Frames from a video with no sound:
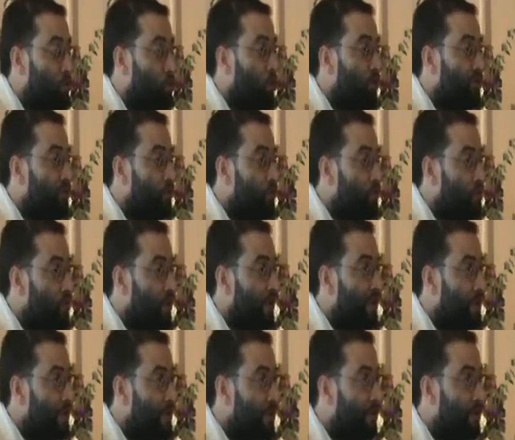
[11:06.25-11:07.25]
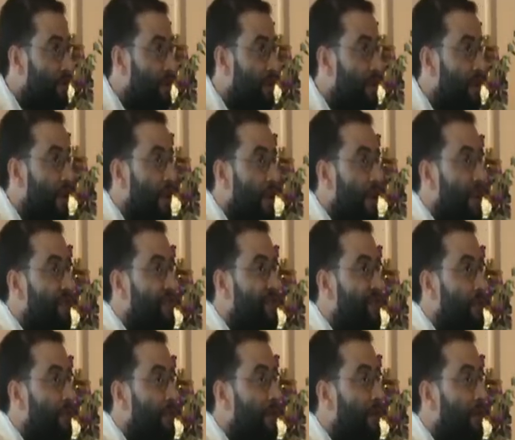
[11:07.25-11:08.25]
To continue training immediately,
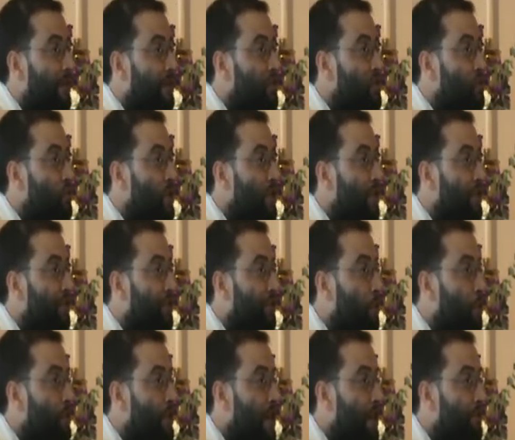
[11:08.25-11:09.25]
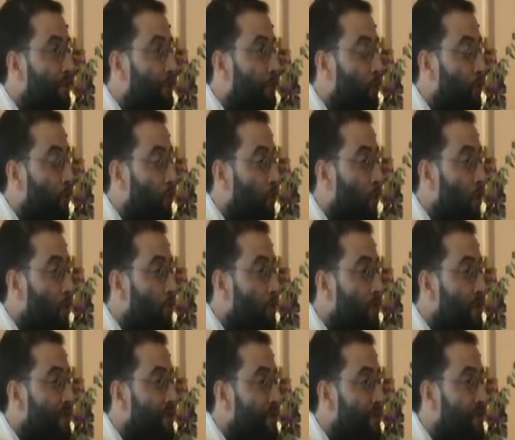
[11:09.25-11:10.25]
seminarians who were thrown out for the
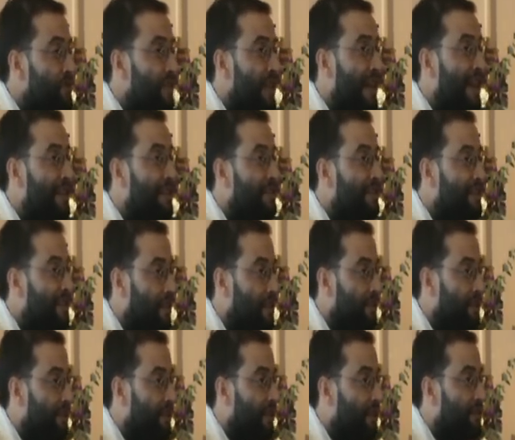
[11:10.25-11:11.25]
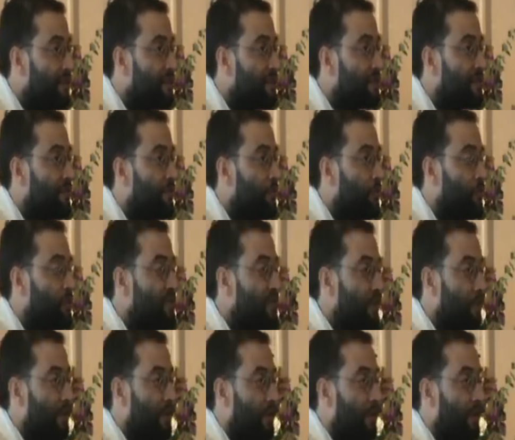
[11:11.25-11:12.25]
wrong reasons and candidates for the
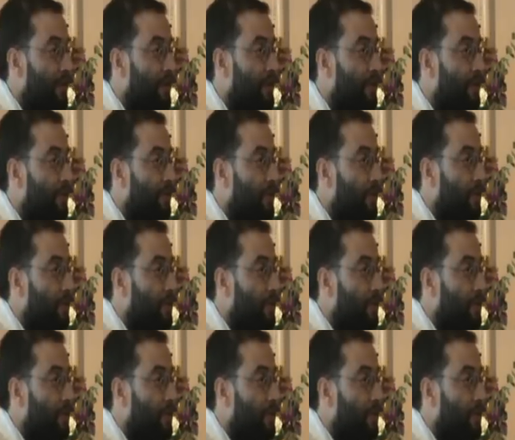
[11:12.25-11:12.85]
seminary.